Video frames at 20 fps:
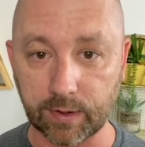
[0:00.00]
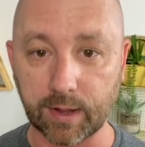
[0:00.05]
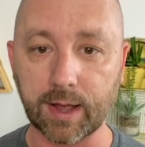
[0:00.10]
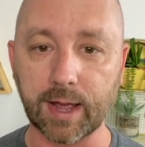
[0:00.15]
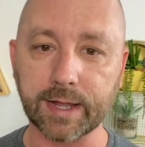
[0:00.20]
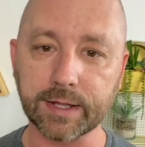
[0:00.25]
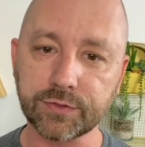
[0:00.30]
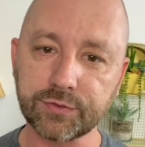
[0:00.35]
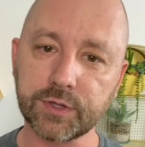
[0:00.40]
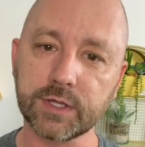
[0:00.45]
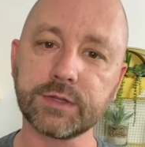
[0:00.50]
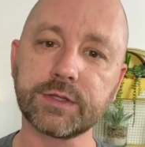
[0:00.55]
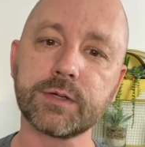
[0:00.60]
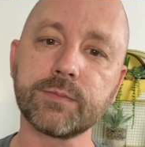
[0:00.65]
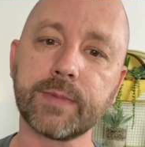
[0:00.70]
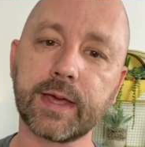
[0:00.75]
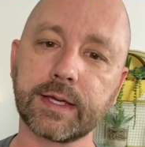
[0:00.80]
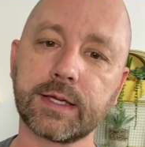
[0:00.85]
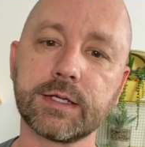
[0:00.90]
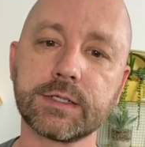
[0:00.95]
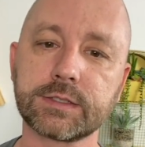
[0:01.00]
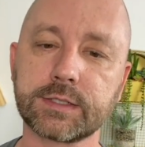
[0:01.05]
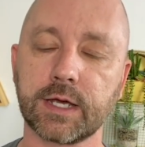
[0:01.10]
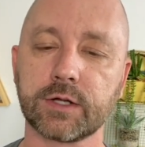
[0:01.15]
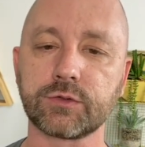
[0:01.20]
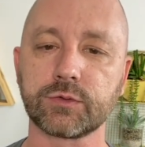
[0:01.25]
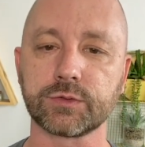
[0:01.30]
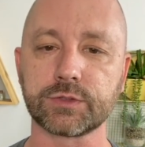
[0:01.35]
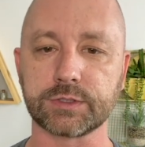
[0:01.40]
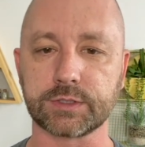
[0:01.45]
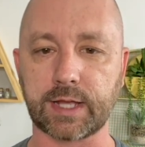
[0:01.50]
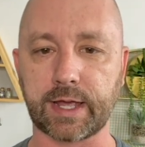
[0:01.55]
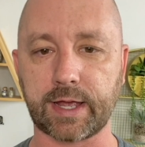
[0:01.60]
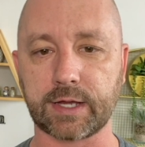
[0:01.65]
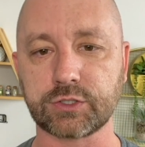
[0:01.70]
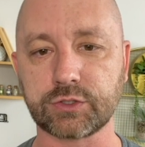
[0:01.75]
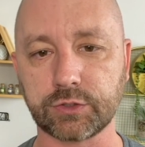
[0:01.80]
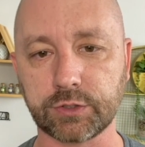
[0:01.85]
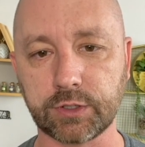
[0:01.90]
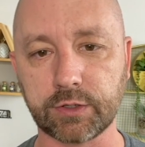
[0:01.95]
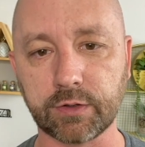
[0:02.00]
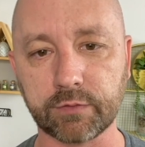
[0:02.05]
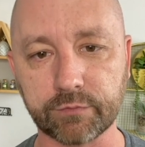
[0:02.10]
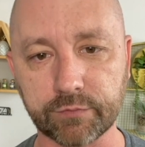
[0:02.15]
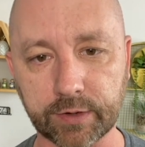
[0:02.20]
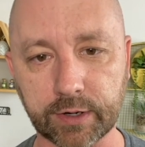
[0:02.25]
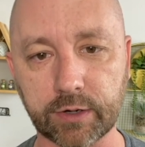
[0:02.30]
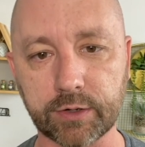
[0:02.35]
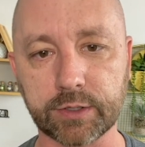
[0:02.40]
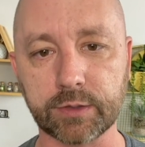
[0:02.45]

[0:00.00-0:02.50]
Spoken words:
I think that making schedules is actually a very